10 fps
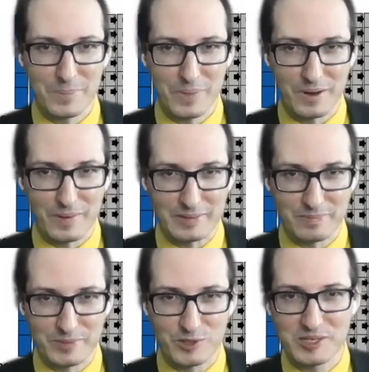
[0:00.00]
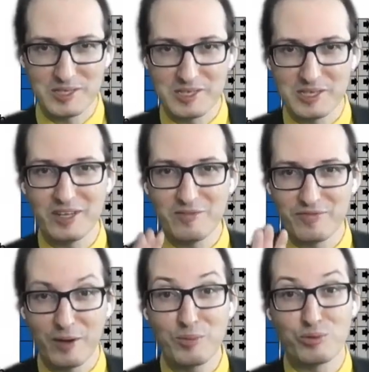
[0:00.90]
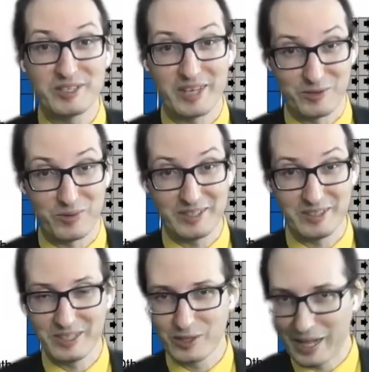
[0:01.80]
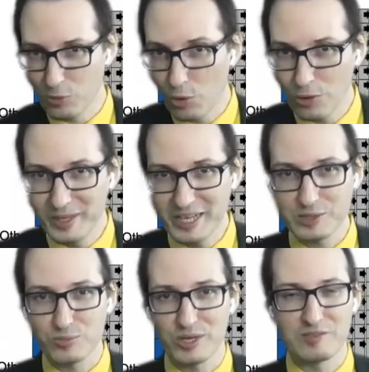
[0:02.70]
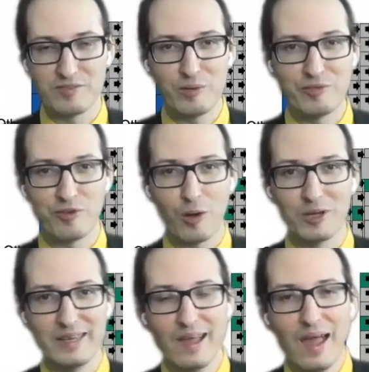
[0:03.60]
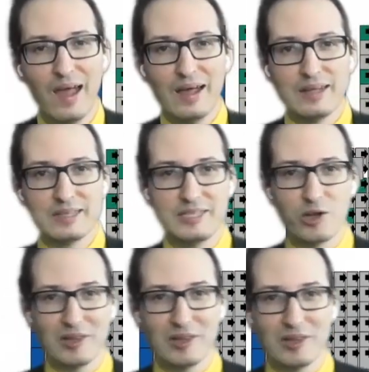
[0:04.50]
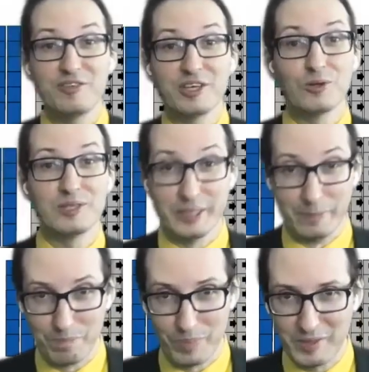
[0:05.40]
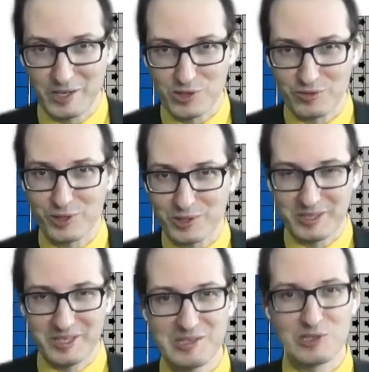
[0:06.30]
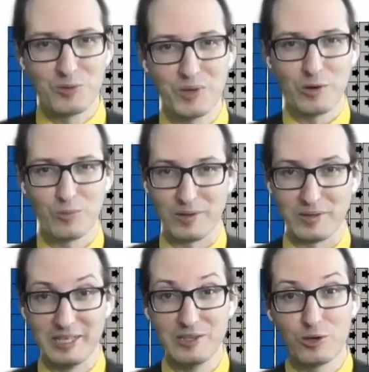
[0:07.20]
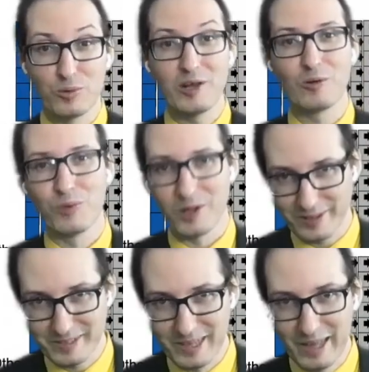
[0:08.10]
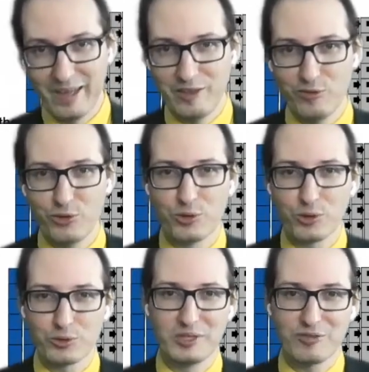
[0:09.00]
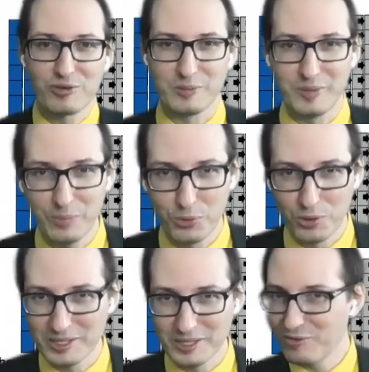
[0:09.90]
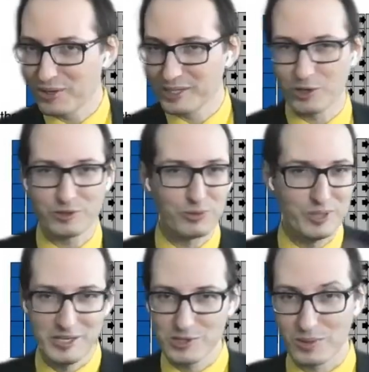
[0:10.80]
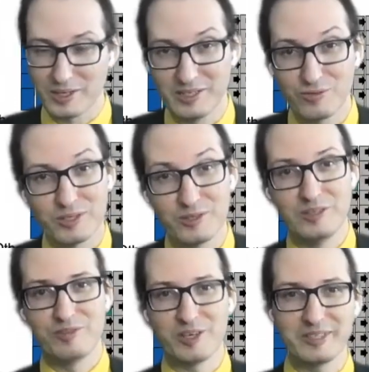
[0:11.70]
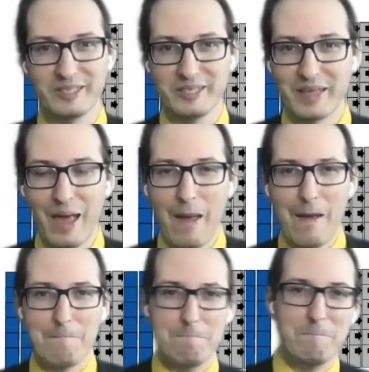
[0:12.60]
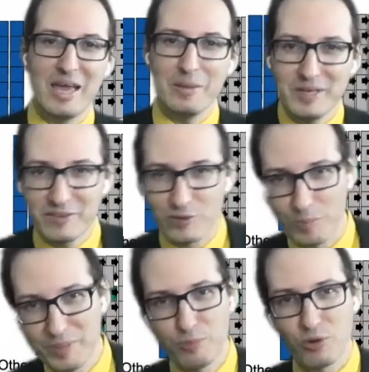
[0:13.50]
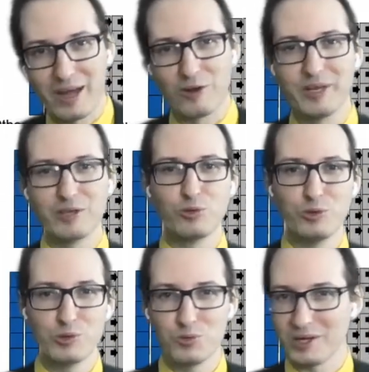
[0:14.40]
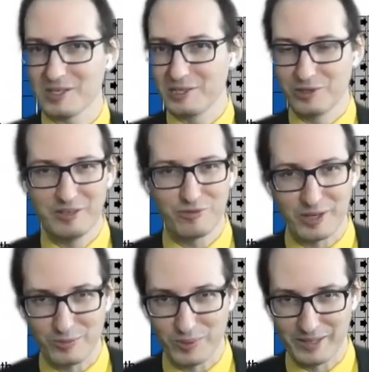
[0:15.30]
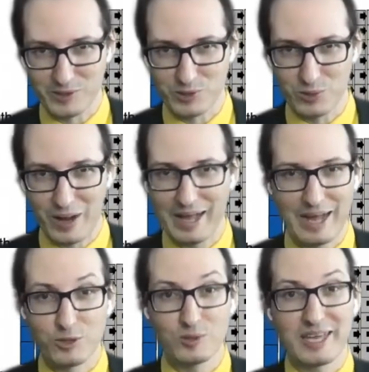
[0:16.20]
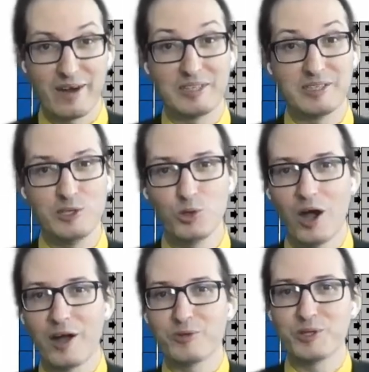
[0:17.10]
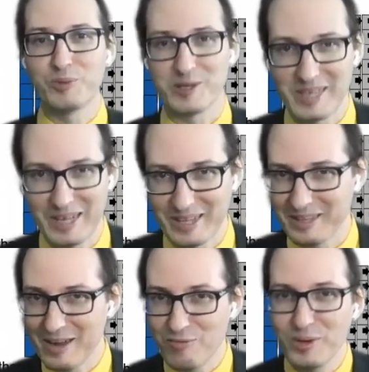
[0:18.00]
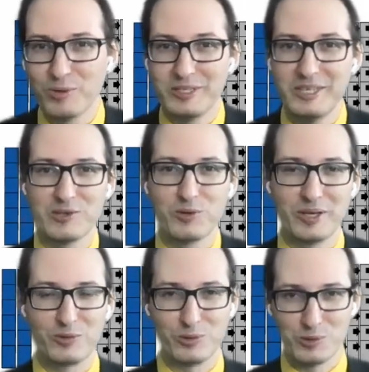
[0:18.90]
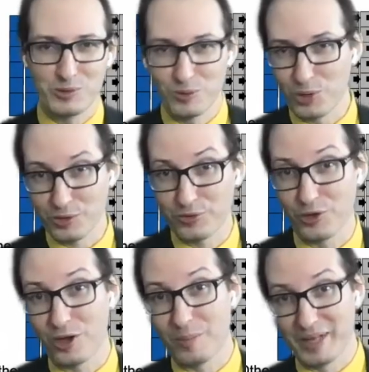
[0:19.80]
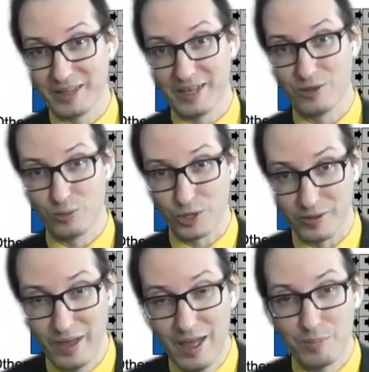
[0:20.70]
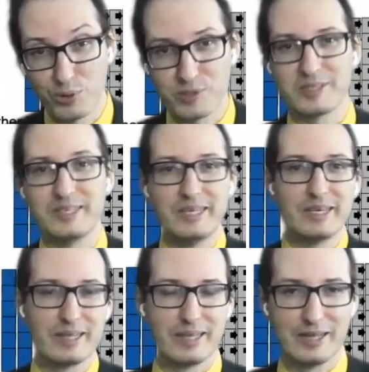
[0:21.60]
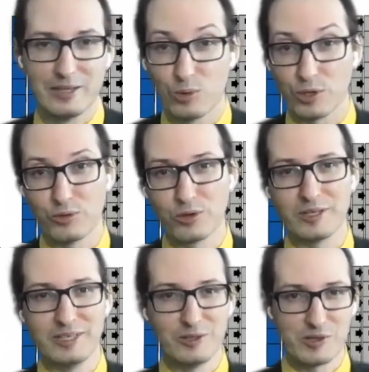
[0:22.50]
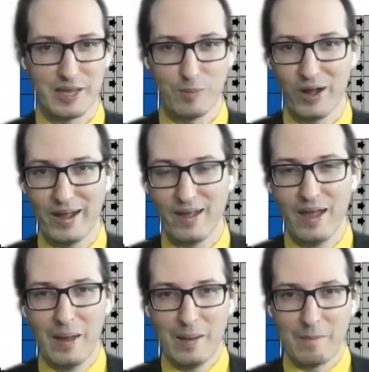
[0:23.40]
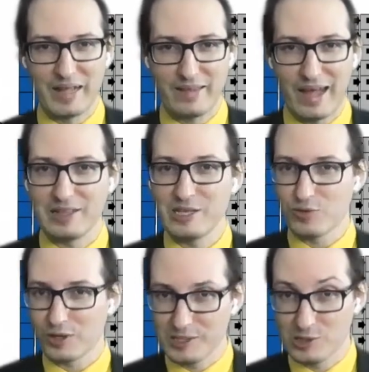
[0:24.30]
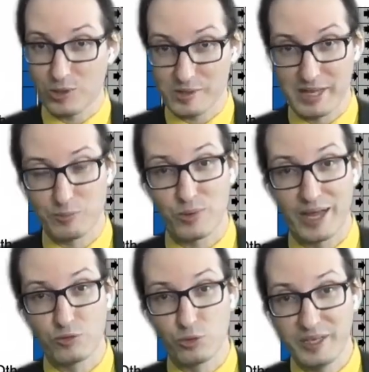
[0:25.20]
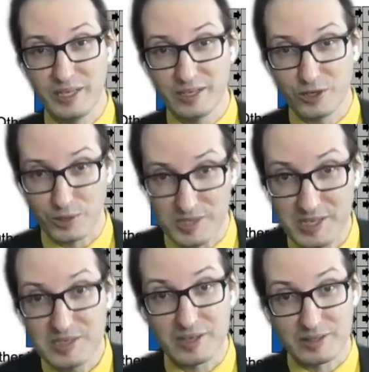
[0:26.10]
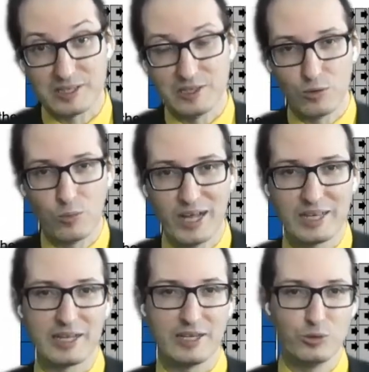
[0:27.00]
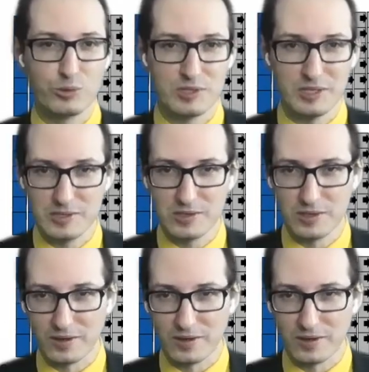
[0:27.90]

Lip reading: All right, because this is really very precise, right? It can all be expressed very formally. The only difficulty, because of course, this is the real world. In the real world, if you talk to different people in different countries or different universities, maybe some people are going to use words in a different way. So I don't guarantee you 100% that everybody is going to use the word term and the word posting and the word token in the same way. But at least for this course, I'm trying to be consistent in the way that I use this,